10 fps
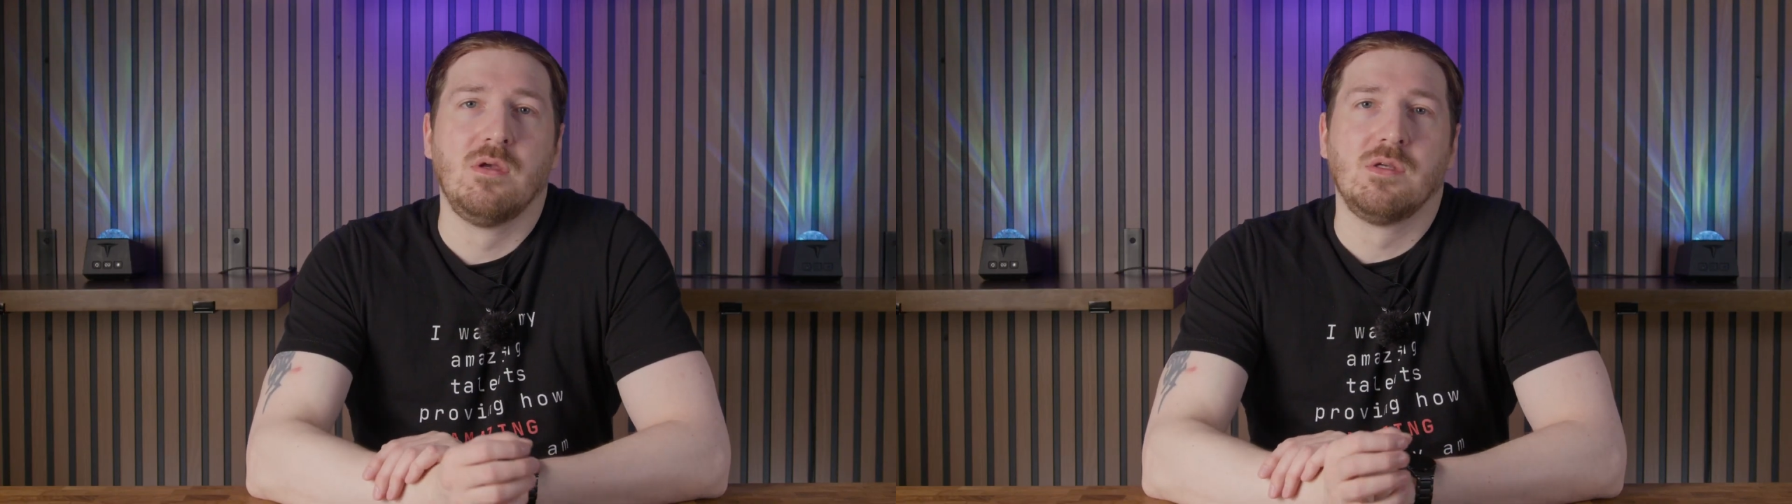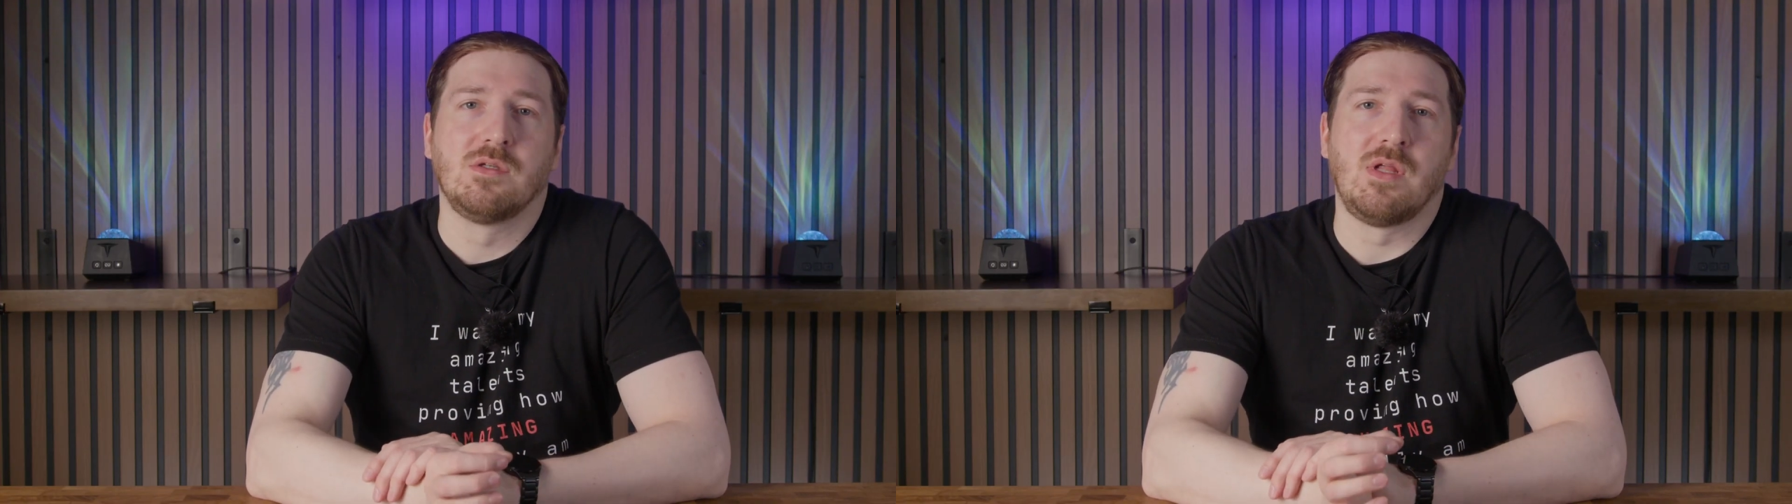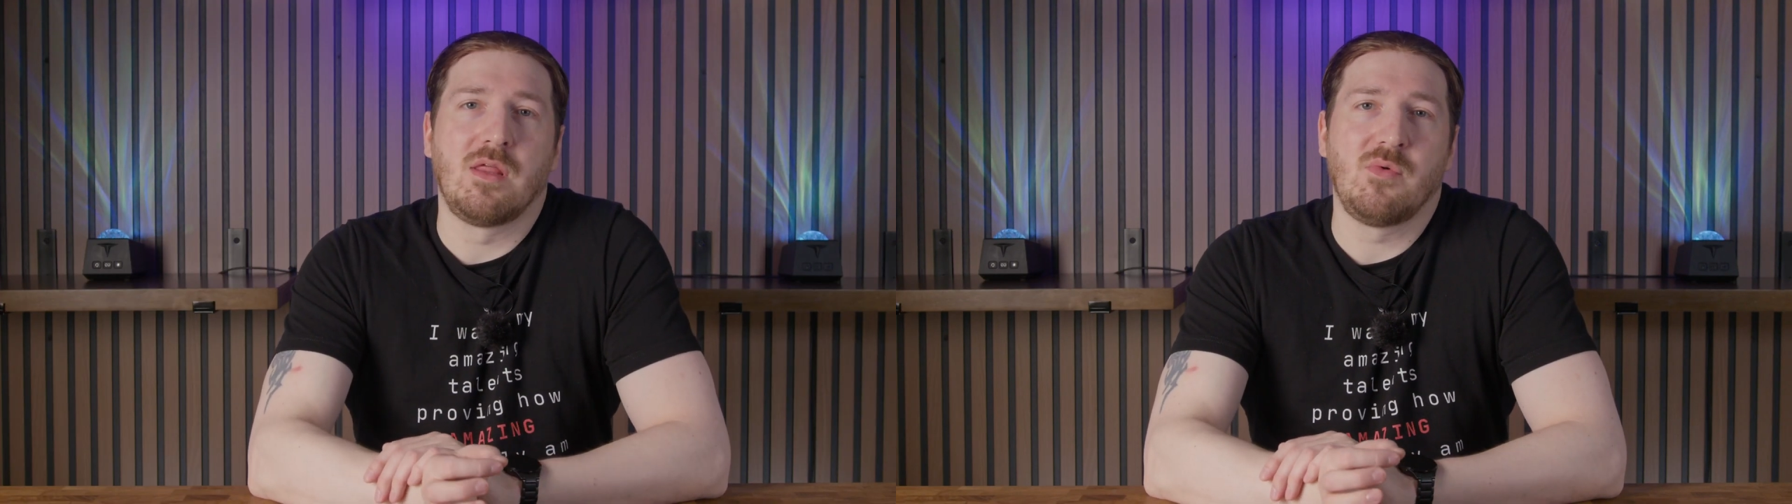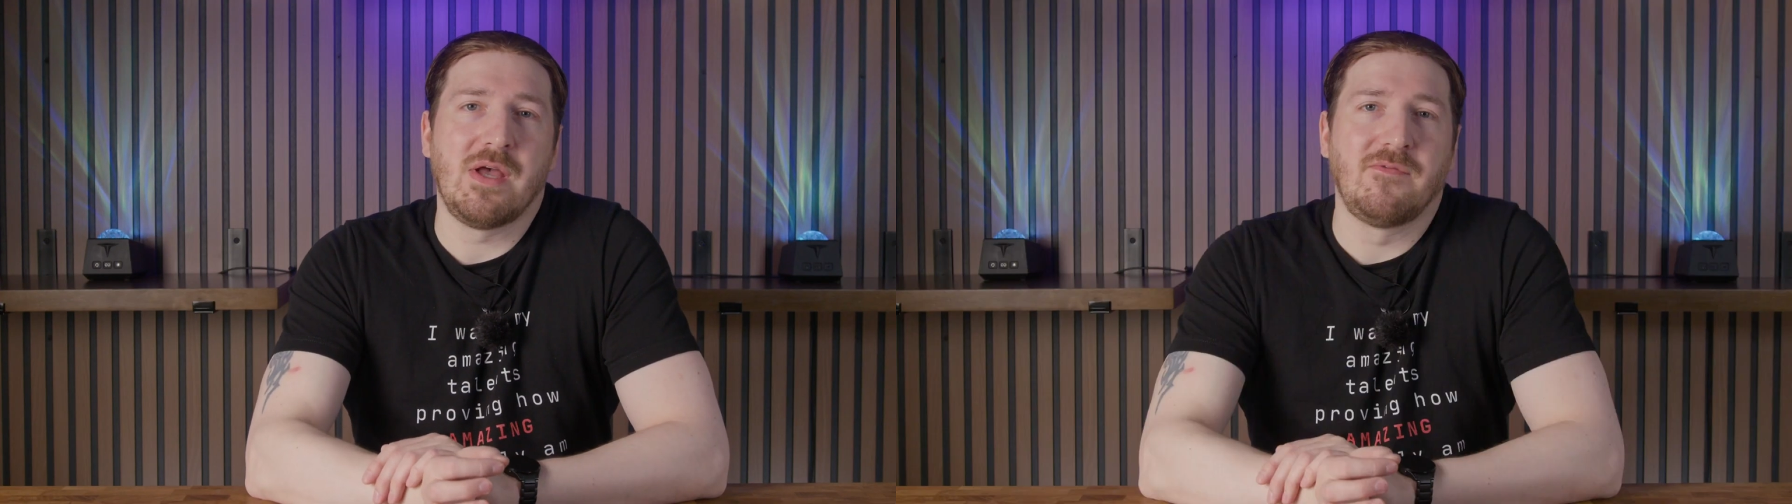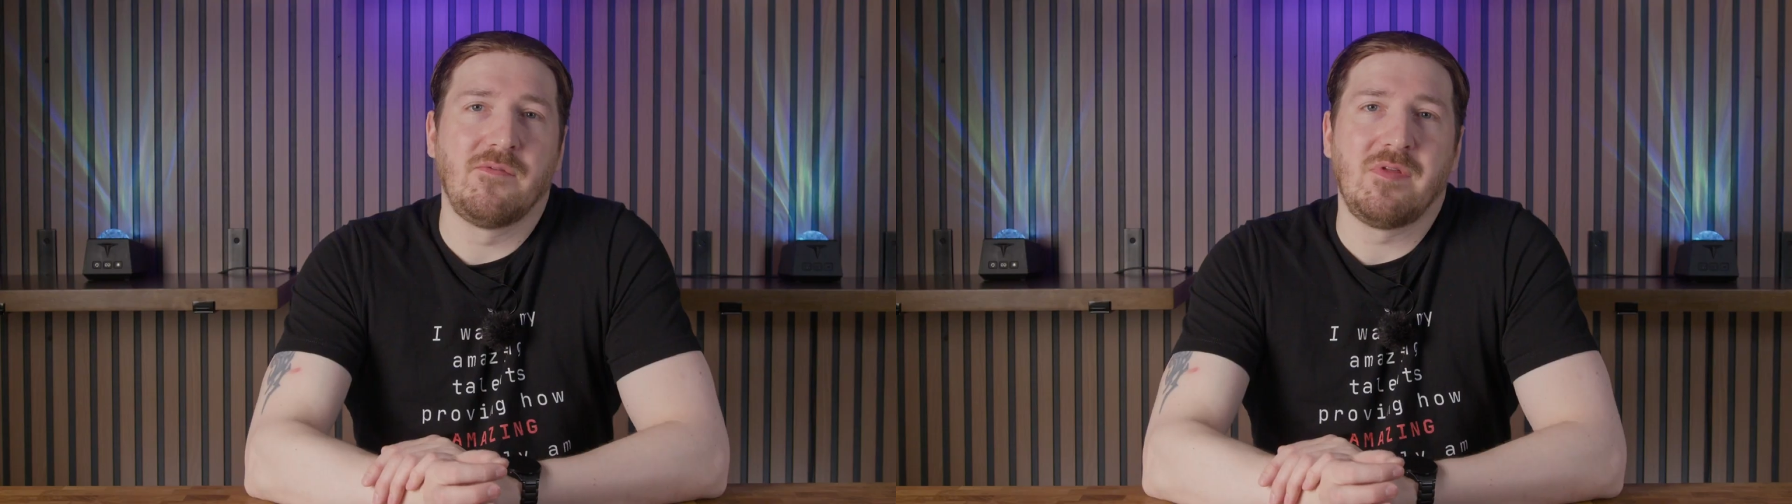So now that we
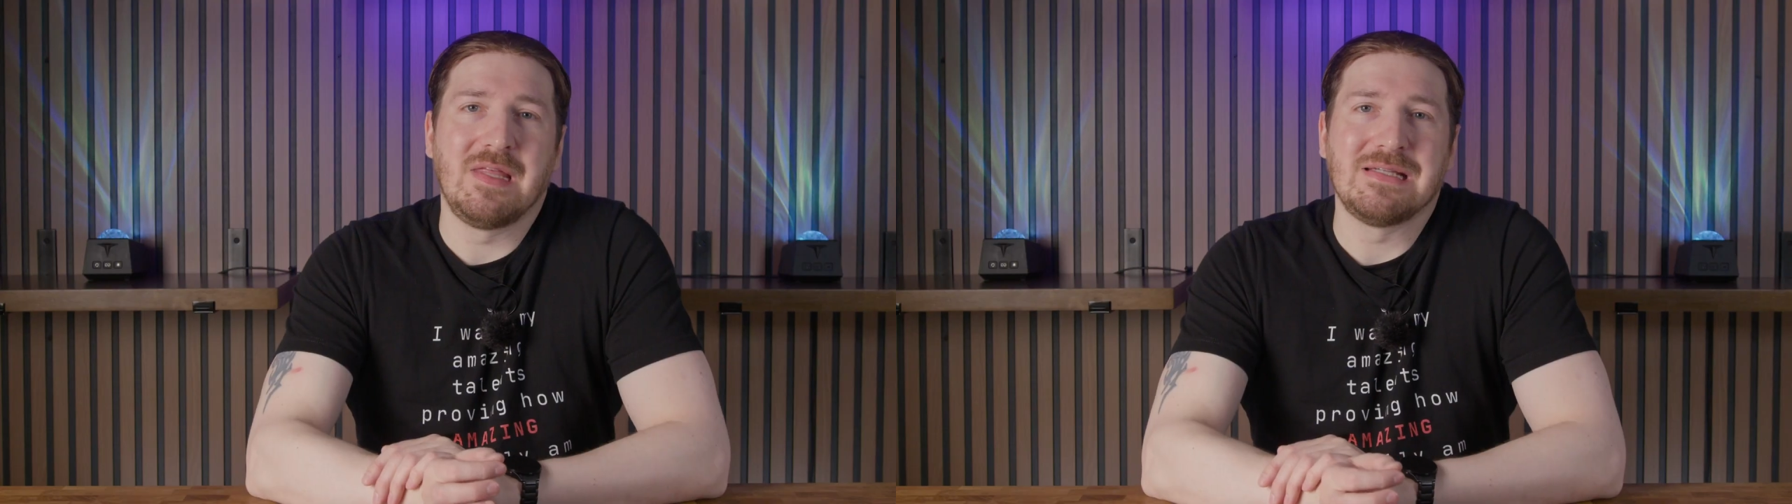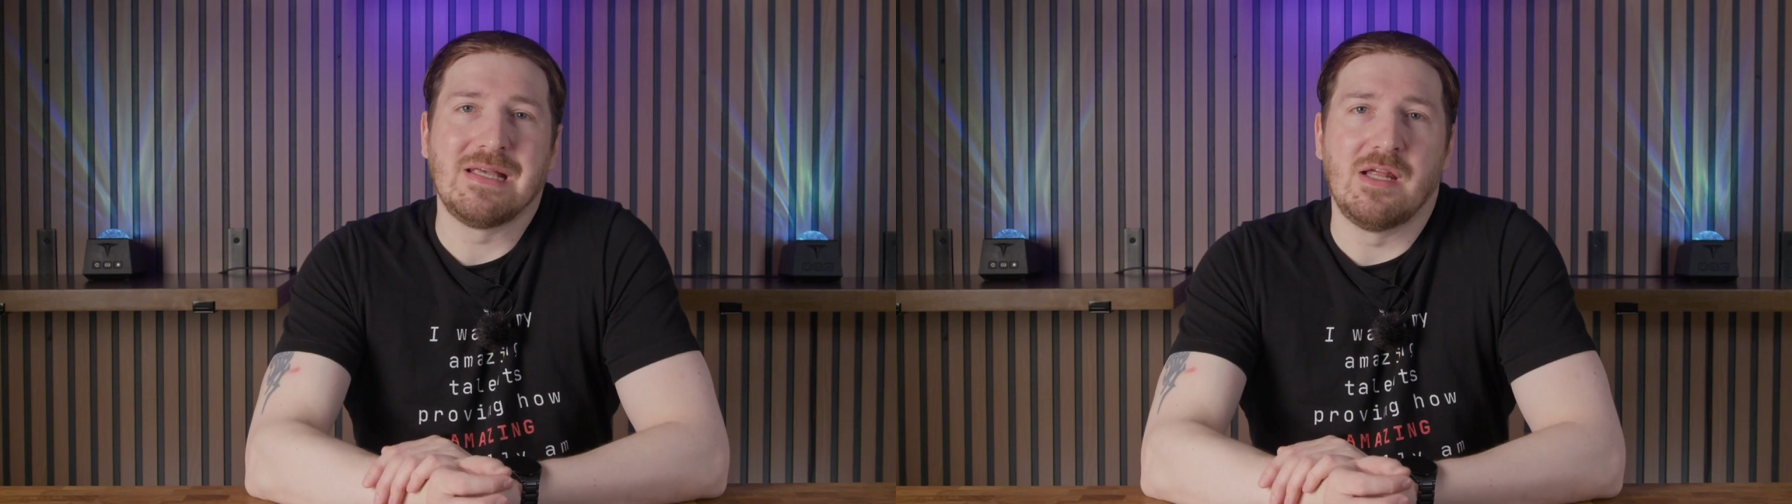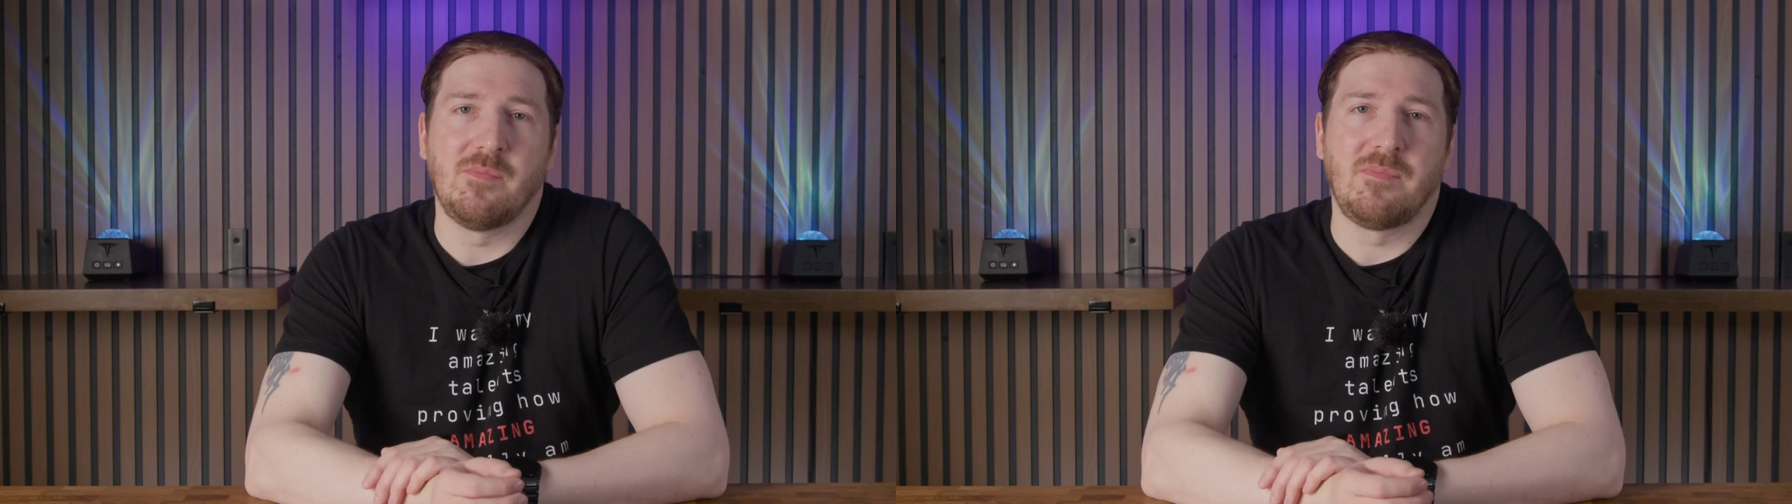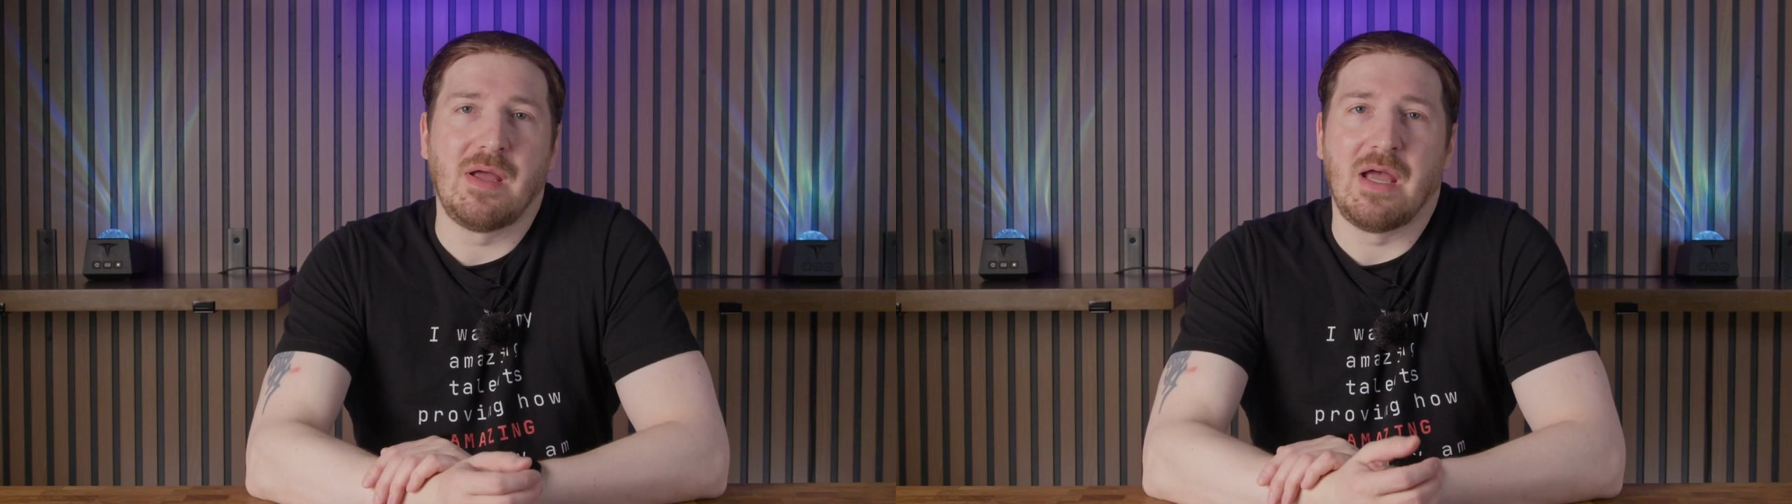have everything set up,